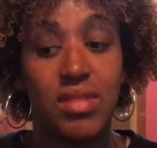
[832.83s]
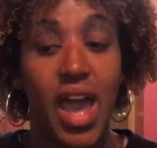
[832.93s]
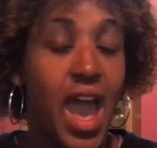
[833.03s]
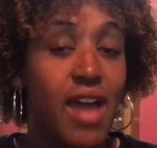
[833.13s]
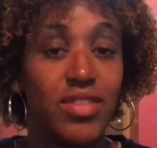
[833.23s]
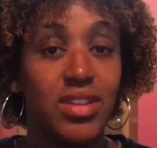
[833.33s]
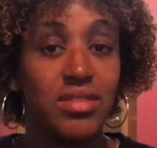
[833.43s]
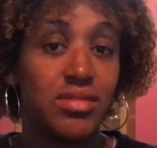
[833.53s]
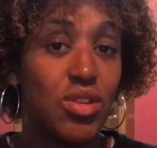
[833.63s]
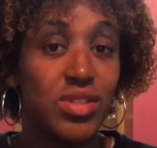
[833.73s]
I
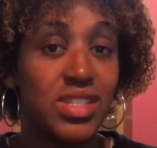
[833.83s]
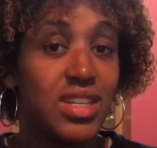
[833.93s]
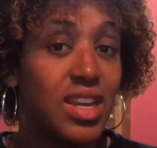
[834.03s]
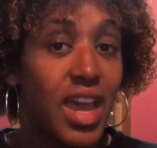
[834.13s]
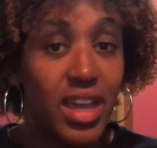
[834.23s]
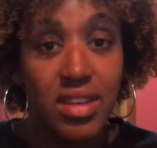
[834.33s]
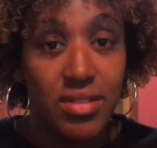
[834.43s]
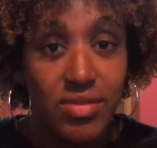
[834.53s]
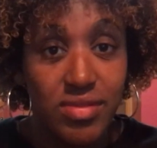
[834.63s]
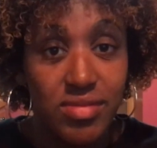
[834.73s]
haven't noticed any
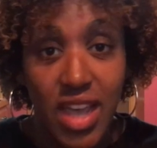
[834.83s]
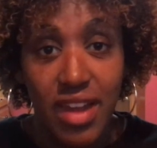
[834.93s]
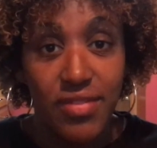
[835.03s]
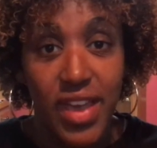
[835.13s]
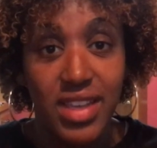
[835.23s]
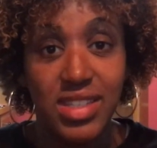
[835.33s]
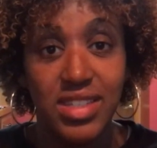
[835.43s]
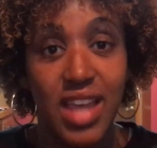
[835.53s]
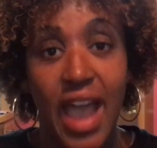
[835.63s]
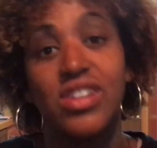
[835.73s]
negative side effects.
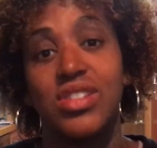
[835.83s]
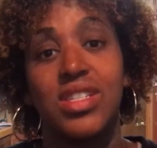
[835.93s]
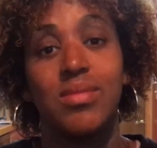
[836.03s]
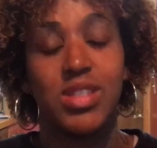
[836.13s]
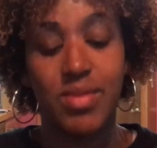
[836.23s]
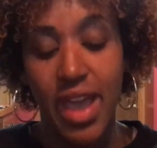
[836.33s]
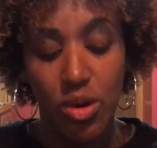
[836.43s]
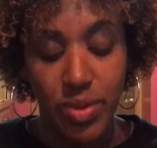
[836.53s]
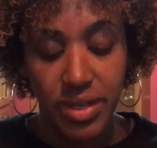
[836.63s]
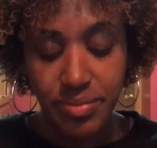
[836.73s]
It actually seems to be
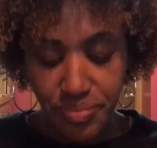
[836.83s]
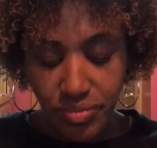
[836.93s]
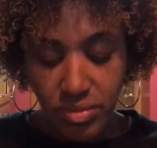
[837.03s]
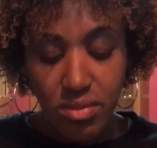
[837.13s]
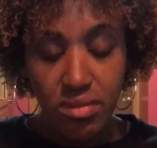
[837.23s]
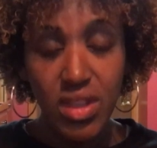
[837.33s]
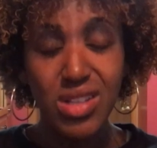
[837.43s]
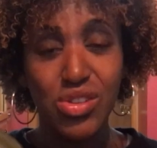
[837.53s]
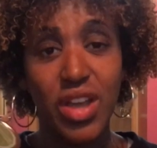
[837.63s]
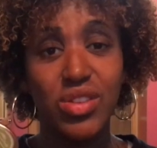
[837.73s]
helping.
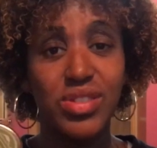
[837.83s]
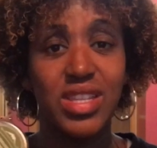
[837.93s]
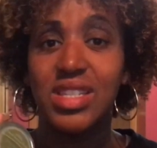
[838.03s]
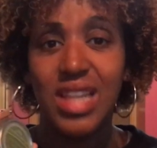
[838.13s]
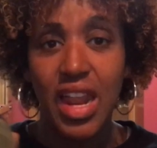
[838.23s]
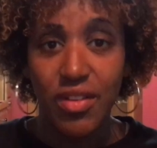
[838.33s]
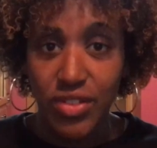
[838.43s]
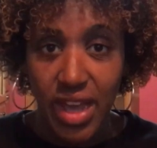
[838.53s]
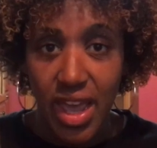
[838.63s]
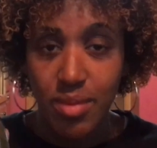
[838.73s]
So I use this, not
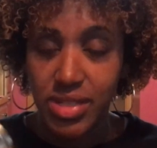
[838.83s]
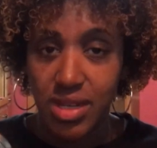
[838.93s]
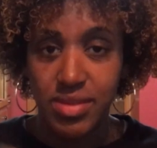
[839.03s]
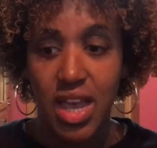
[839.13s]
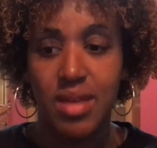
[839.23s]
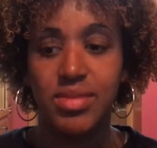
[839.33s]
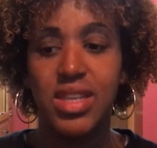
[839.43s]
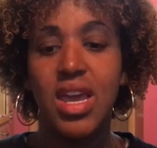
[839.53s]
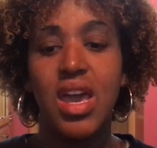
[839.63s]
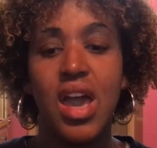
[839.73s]
every day, but sometimes.
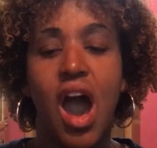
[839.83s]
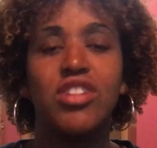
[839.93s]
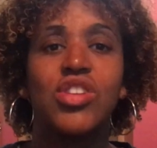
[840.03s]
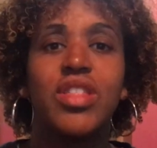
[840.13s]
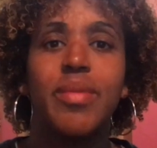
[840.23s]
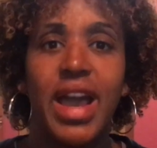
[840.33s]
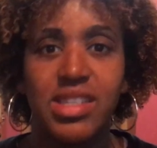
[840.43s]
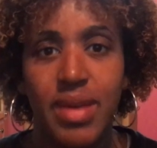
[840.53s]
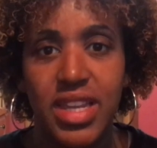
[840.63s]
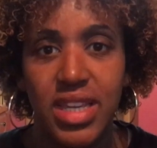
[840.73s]
Also on the backs
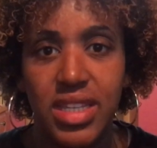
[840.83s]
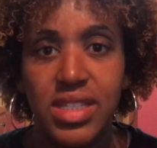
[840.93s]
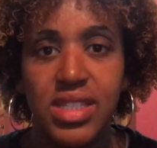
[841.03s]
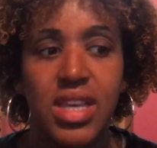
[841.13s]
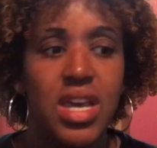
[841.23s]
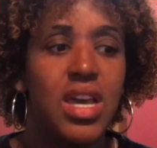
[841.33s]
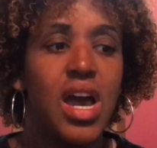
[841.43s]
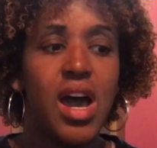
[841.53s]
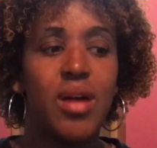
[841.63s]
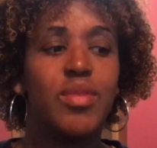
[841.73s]
of my knees,
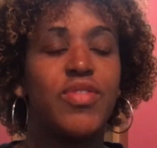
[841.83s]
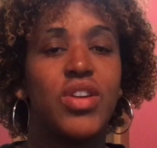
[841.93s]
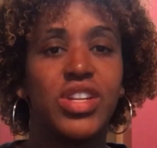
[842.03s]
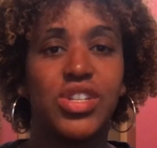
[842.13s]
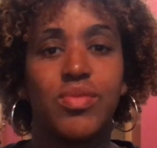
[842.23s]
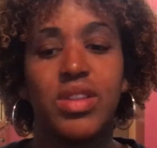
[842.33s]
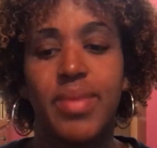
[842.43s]
if they're itching really